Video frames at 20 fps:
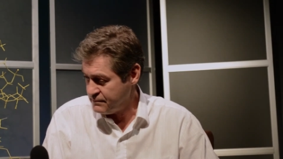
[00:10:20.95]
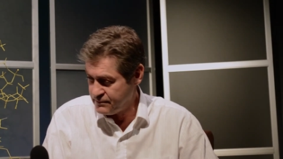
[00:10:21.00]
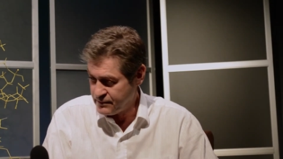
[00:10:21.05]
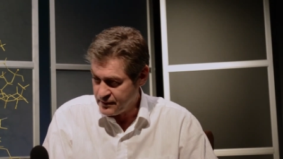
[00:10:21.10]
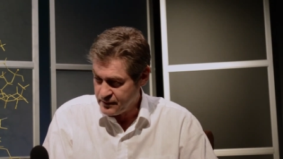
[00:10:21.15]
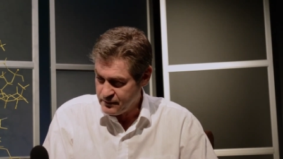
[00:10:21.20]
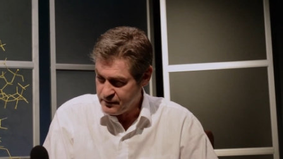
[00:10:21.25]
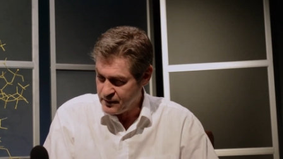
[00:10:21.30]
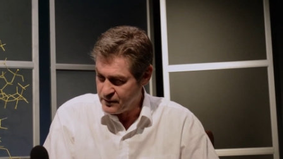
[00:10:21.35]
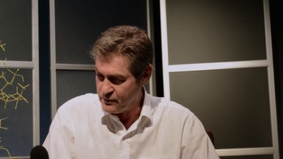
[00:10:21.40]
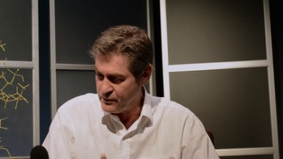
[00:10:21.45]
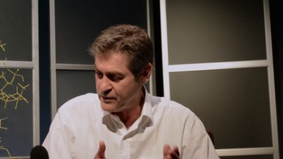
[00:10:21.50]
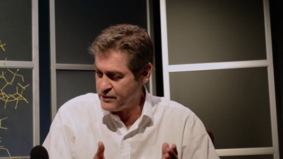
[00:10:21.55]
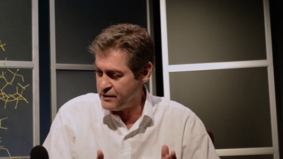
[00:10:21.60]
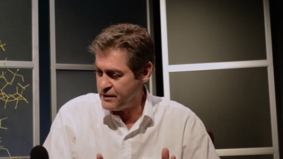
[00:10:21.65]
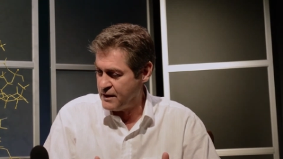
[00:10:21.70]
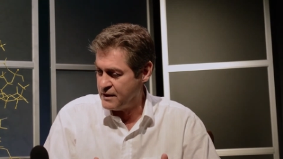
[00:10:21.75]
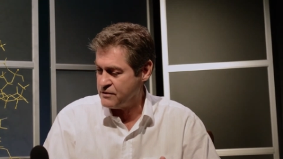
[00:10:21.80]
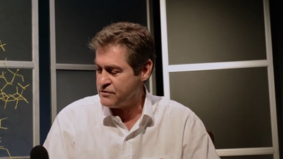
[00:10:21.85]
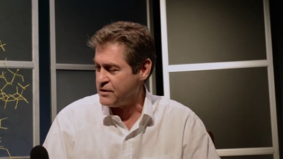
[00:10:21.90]
But what
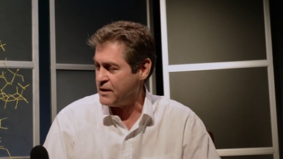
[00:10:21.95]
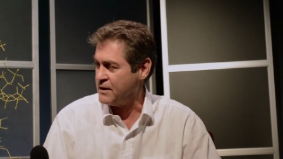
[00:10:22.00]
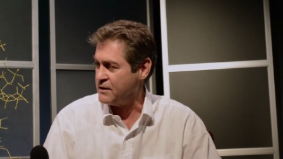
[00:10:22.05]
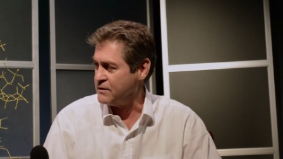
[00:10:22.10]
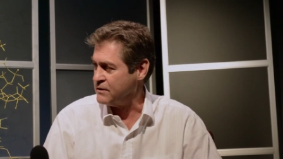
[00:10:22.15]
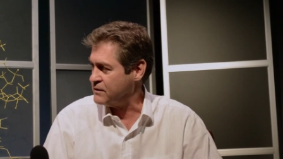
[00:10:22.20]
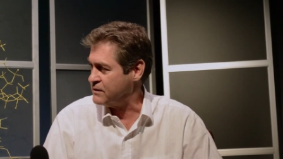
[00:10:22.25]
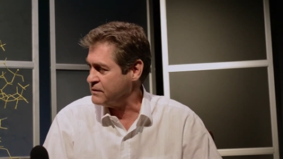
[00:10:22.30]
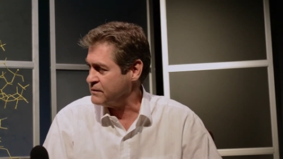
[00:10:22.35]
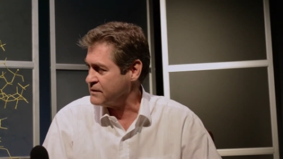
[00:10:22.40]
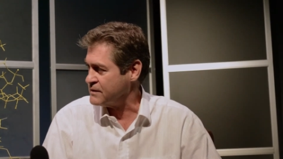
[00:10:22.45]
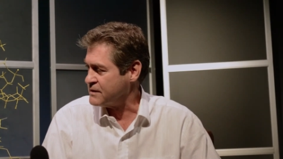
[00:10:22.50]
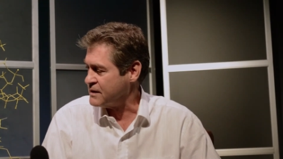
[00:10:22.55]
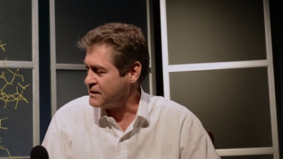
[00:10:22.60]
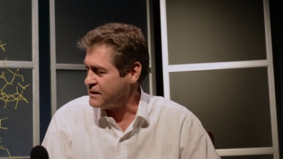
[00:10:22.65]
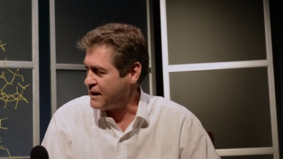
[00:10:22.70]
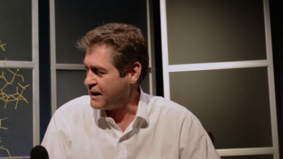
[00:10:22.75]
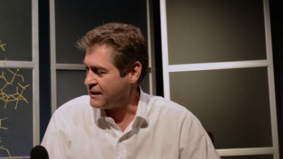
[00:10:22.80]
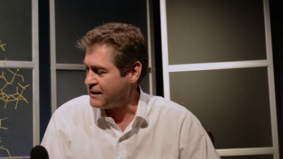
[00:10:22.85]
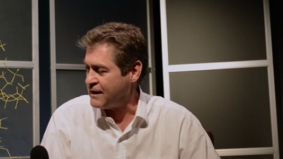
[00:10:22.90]
we're then trying to do is to
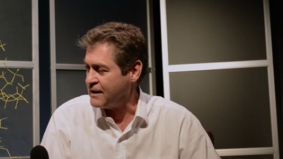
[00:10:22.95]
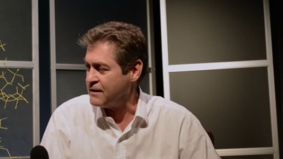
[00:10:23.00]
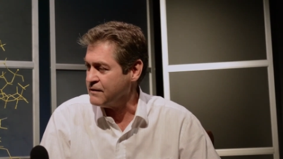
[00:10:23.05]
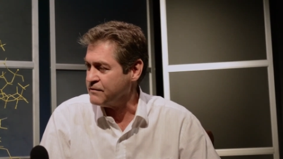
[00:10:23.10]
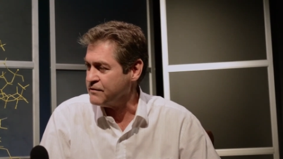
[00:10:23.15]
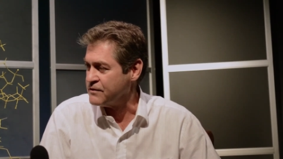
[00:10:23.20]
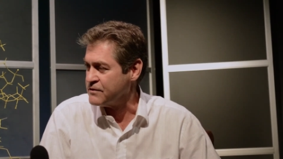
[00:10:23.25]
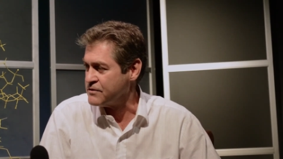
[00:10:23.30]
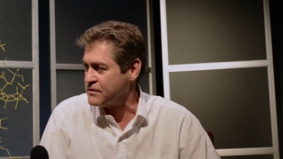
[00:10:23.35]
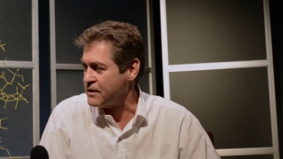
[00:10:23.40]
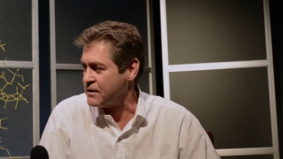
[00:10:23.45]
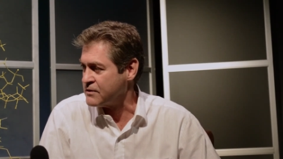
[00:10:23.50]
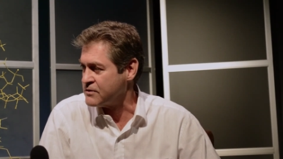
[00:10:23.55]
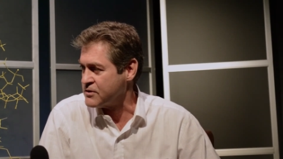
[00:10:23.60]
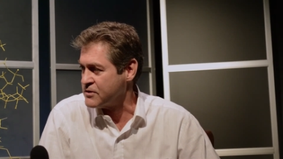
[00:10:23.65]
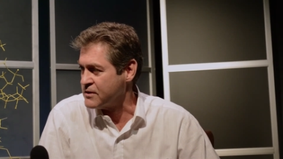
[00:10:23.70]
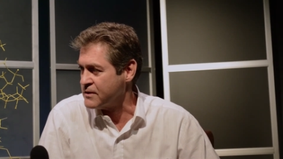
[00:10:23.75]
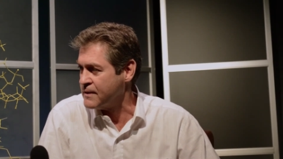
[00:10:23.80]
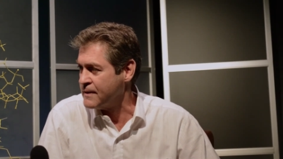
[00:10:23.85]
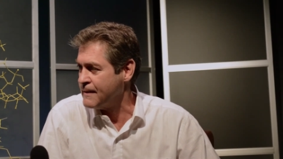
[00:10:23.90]
take that
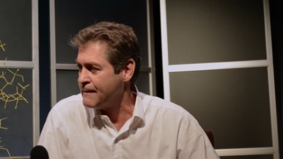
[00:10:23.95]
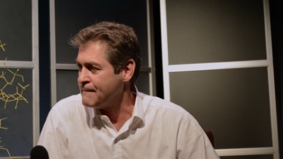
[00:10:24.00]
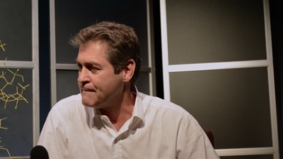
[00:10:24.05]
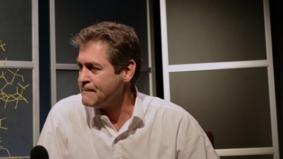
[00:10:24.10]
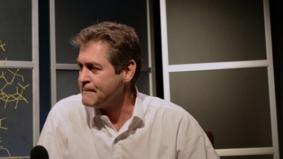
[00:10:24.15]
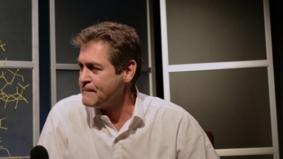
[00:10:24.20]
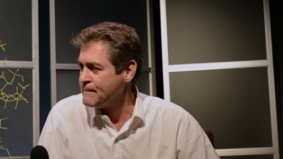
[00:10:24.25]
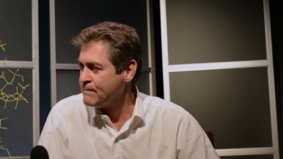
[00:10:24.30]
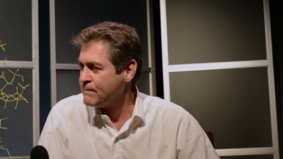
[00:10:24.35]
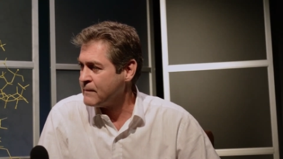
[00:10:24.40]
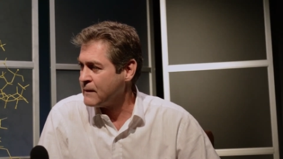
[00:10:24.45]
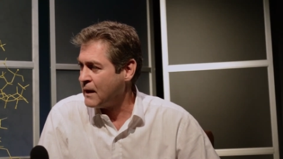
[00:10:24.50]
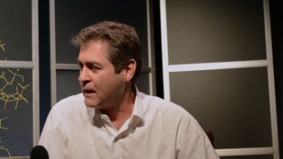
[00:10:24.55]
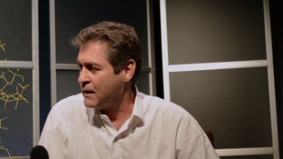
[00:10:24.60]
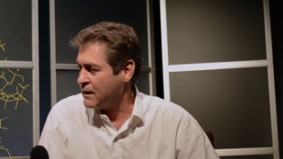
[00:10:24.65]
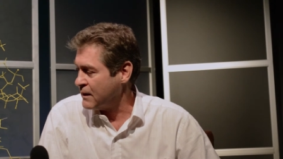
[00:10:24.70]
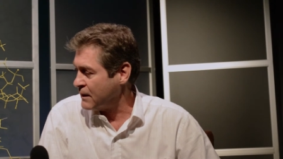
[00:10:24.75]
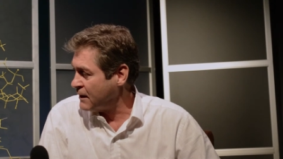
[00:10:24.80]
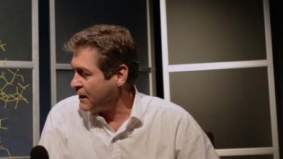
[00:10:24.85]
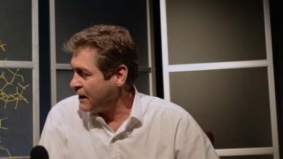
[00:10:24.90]
infrastructure
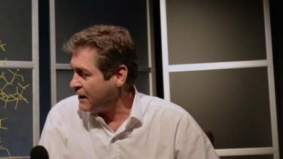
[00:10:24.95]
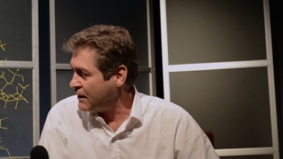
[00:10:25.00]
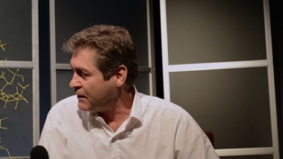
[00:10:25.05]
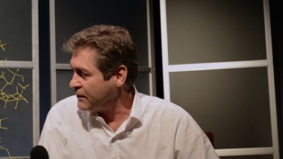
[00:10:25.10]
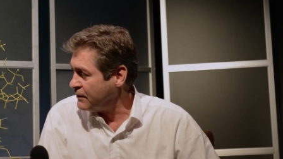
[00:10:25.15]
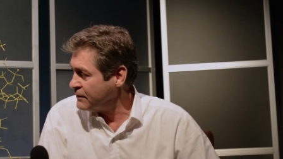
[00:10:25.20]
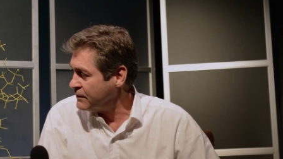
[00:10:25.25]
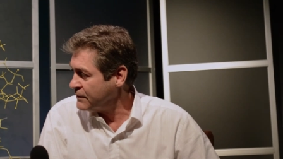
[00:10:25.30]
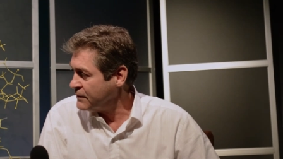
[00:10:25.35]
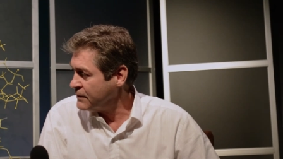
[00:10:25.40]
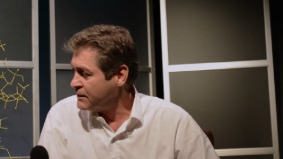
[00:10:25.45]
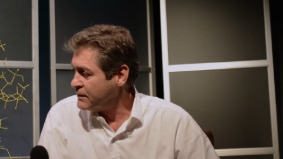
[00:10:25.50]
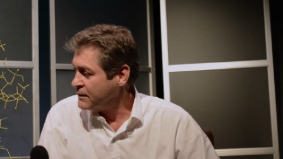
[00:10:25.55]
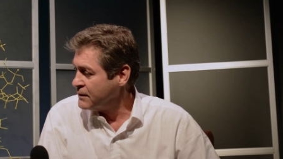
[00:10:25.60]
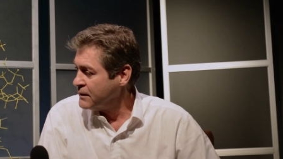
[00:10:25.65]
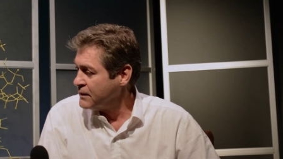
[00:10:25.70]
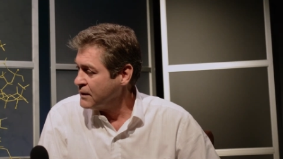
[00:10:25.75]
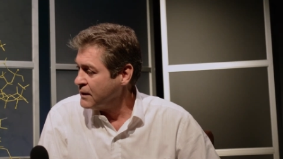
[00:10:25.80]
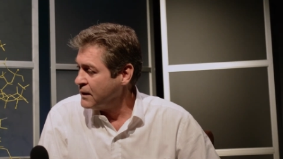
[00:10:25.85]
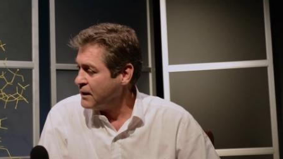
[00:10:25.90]
and allow
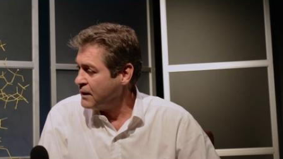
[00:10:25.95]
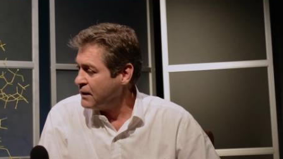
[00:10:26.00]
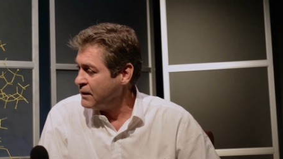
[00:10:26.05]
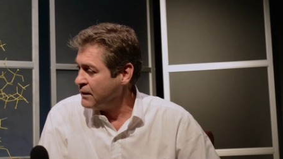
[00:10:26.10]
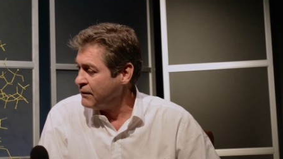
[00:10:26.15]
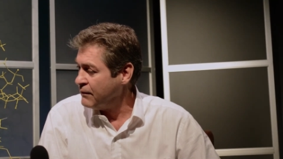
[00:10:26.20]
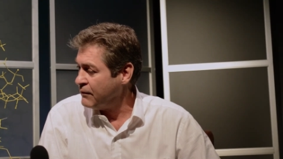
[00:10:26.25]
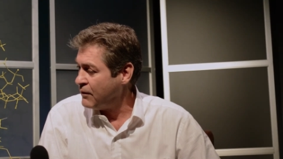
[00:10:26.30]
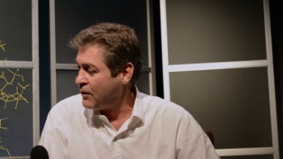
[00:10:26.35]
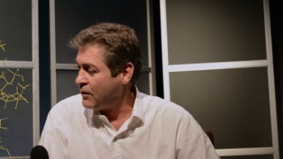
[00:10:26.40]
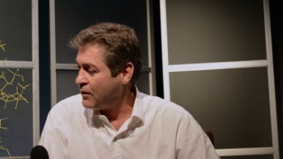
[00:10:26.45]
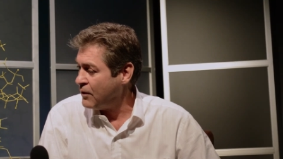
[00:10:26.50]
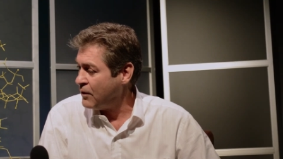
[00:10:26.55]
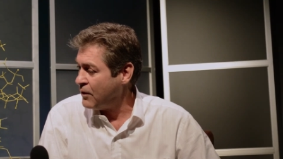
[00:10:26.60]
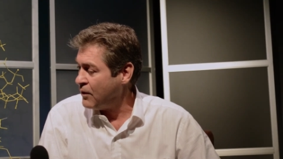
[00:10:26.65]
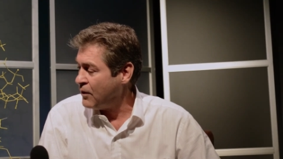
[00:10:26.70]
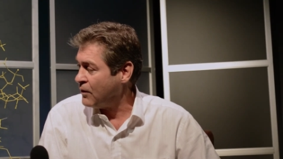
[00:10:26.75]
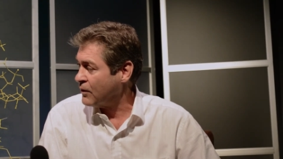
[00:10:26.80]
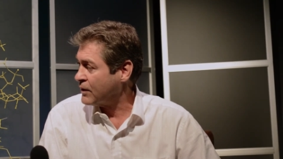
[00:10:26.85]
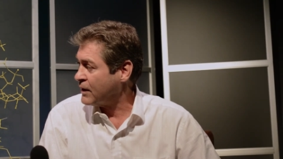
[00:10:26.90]

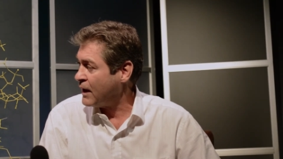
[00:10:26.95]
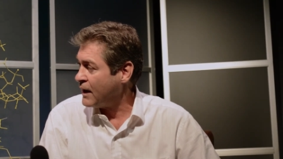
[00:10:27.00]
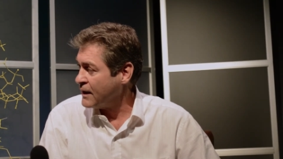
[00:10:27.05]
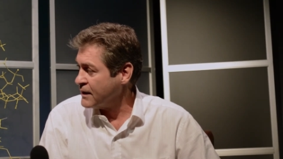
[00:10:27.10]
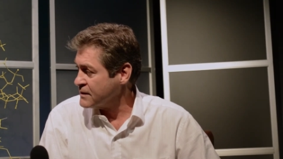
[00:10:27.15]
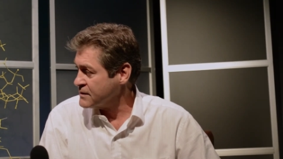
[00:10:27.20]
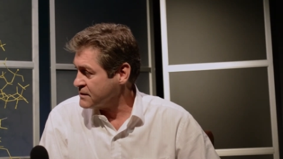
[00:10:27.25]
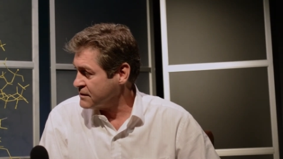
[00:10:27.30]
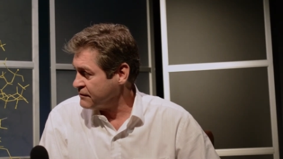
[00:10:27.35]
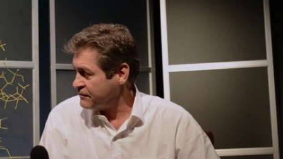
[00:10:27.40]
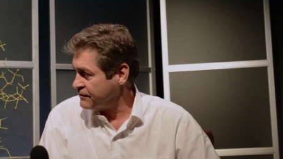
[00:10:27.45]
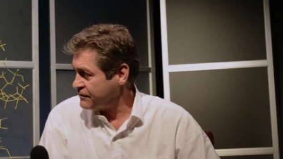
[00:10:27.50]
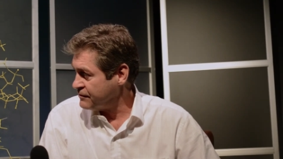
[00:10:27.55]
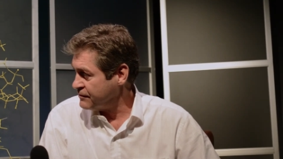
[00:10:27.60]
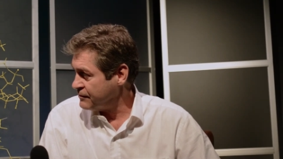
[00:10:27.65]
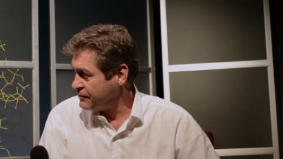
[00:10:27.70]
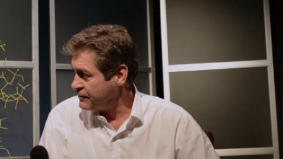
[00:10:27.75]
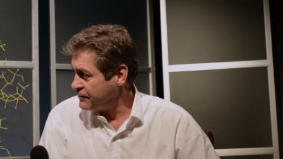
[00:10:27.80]
all kinds of